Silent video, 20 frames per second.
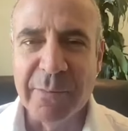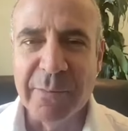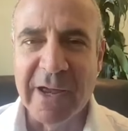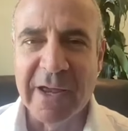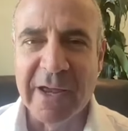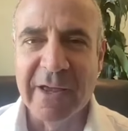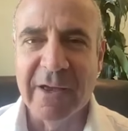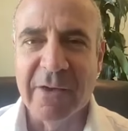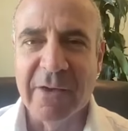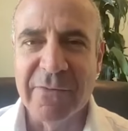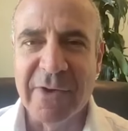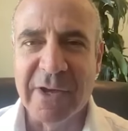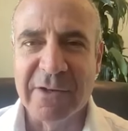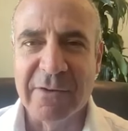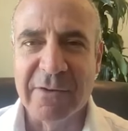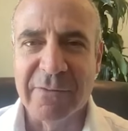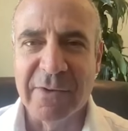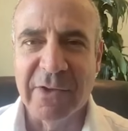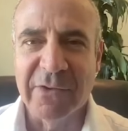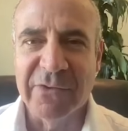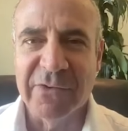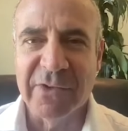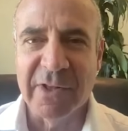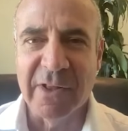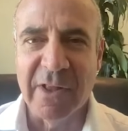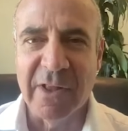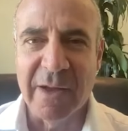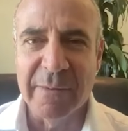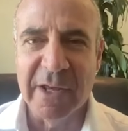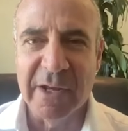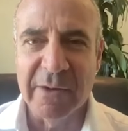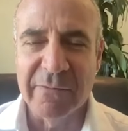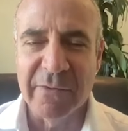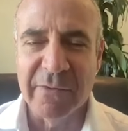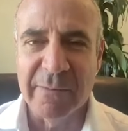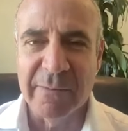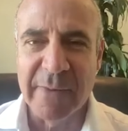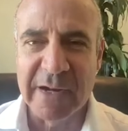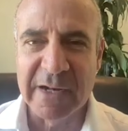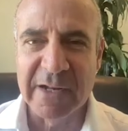my effectiveness in lobbying for
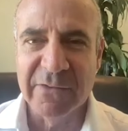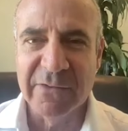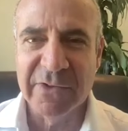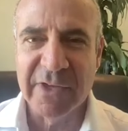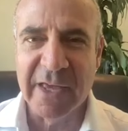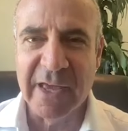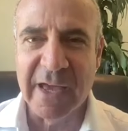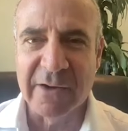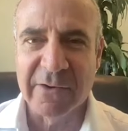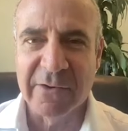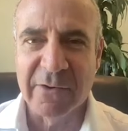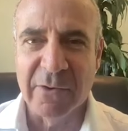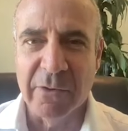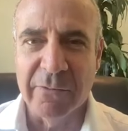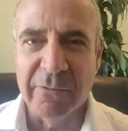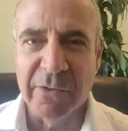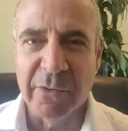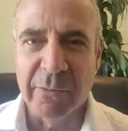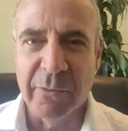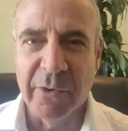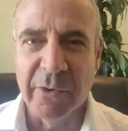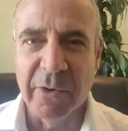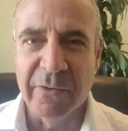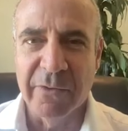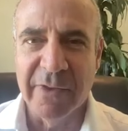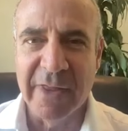the Magnitsky Act all over the world.